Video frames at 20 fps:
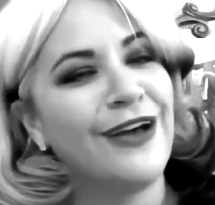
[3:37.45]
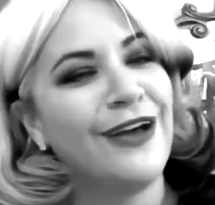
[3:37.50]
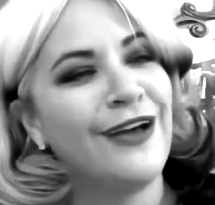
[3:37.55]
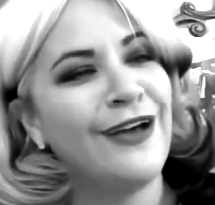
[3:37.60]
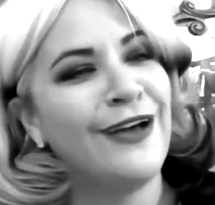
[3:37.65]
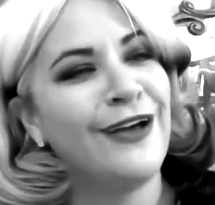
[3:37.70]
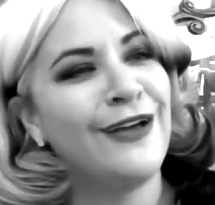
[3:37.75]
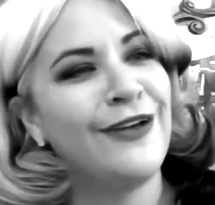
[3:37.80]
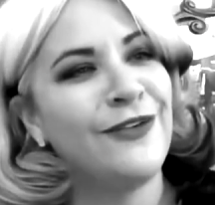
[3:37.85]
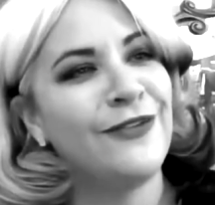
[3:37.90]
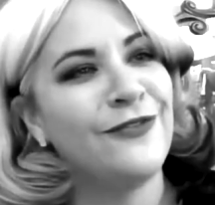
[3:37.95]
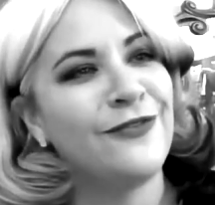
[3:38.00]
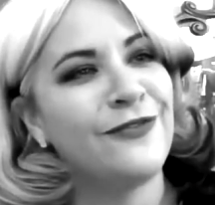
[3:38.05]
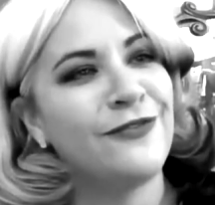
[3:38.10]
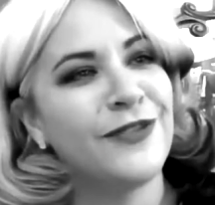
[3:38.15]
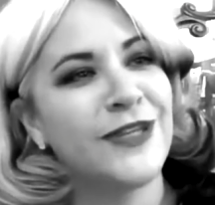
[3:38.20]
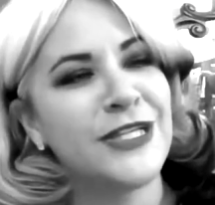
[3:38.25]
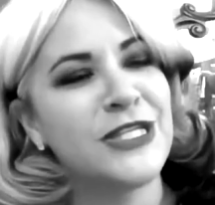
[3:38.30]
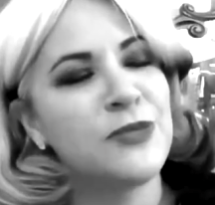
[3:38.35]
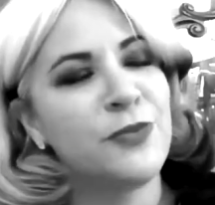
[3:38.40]

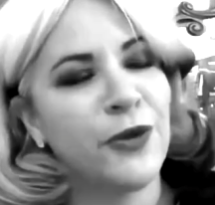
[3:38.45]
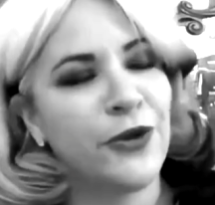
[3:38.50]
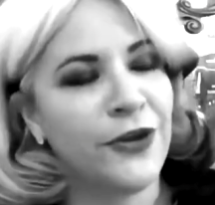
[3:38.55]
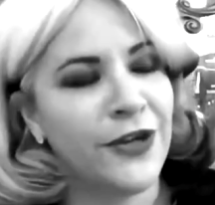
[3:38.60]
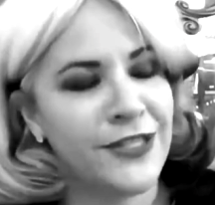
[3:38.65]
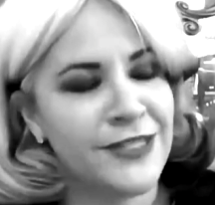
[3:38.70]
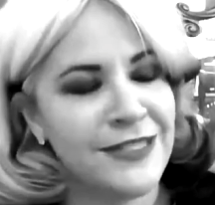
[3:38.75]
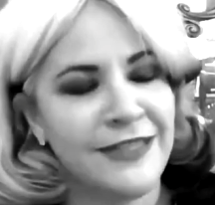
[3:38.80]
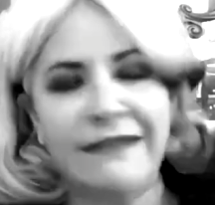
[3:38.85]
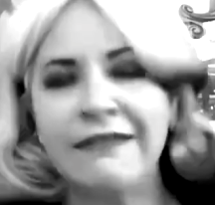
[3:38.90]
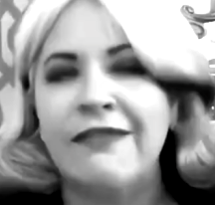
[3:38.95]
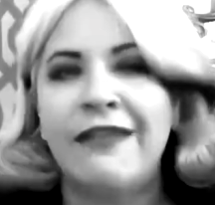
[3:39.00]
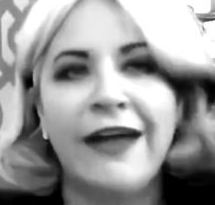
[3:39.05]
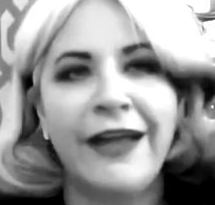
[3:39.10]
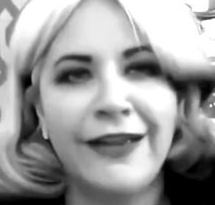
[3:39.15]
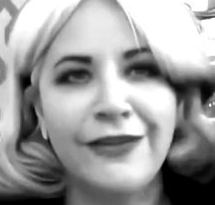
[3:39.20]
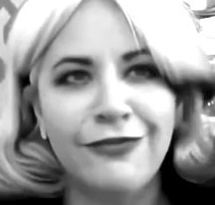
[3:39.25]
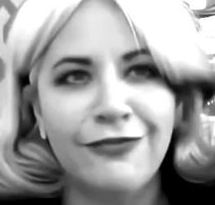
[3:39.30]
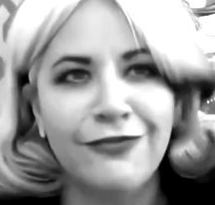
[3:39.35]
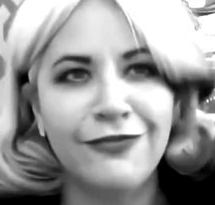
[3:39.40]
of experiencing
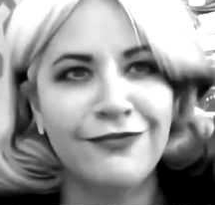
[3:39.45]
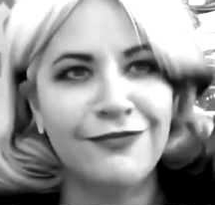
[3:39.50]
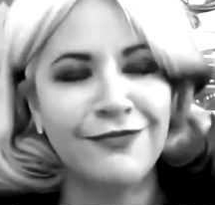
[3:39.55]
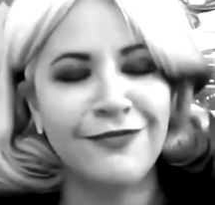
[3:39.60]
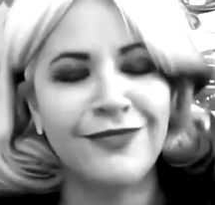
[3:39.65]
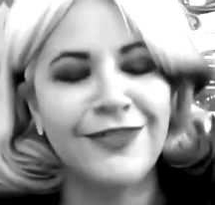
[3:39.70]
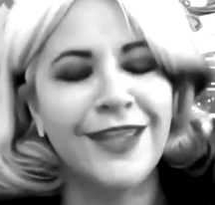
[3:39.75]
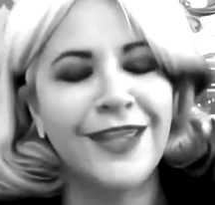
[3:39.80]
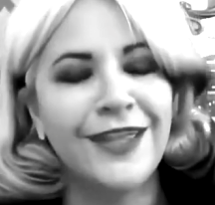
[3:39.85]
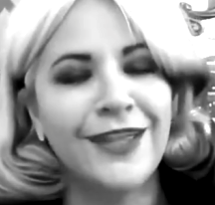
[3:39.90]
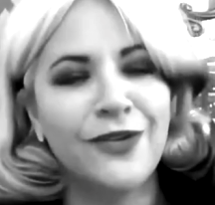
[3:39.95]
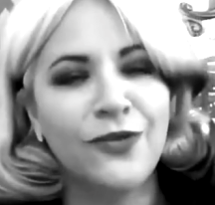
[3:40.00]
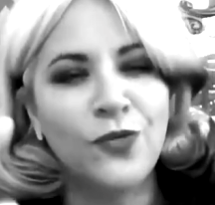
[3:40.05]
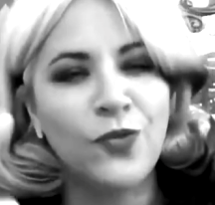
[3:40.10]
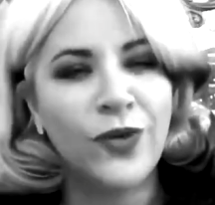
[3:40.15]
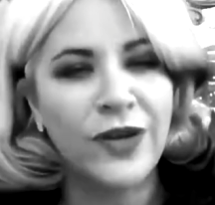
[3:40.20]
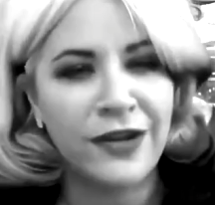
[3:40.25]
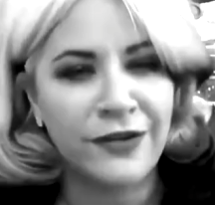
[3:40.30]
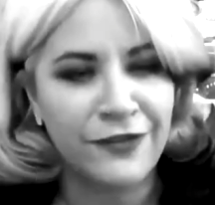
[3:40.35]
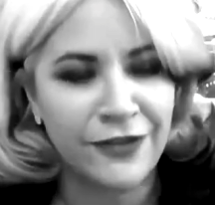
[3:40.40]
life
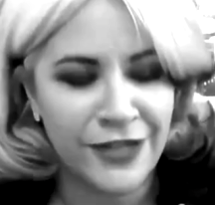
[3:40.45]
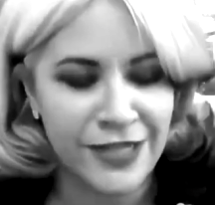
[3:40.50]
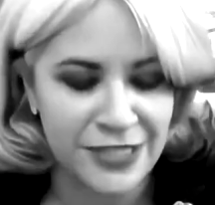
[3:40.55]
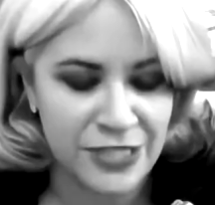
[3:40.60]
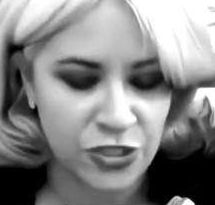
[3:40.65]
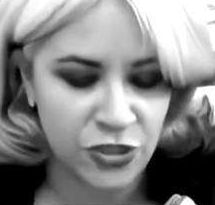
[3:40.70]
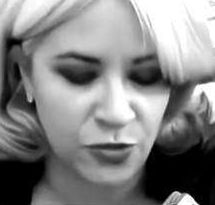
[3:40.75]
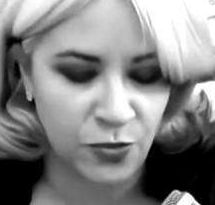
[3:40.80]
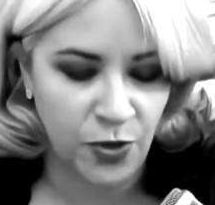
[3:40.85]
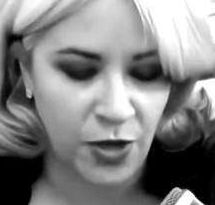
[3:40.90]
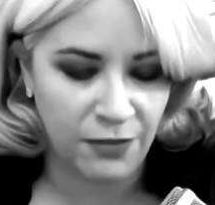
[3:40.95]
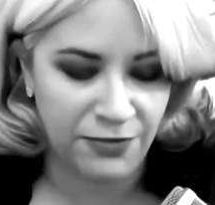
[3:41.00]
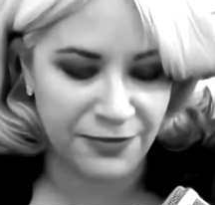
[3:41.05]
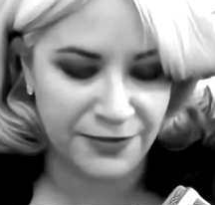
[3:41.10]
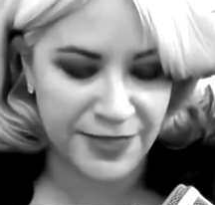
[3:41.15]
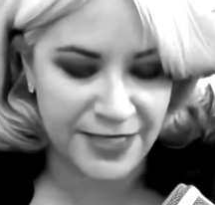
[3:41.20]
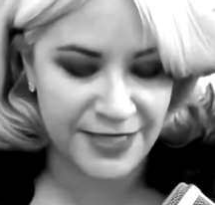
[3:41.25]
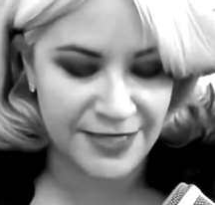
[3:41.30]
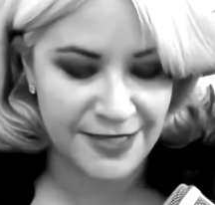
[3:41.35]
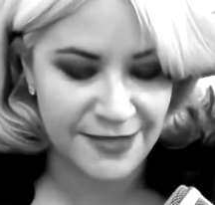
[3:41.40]
than whatever it is your
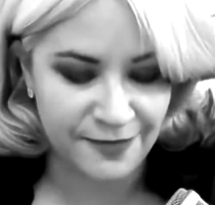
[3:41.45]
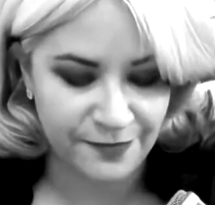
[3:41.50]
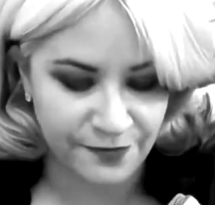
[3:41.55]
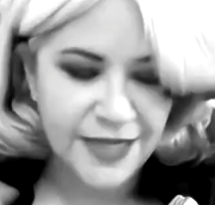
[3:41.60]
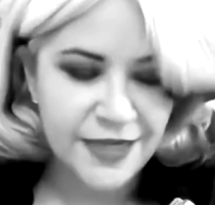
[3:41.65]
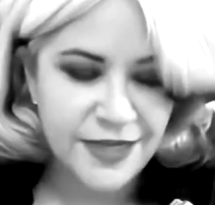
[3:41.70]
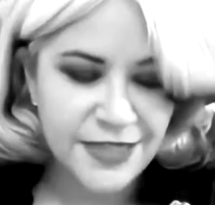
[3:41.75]
problem is.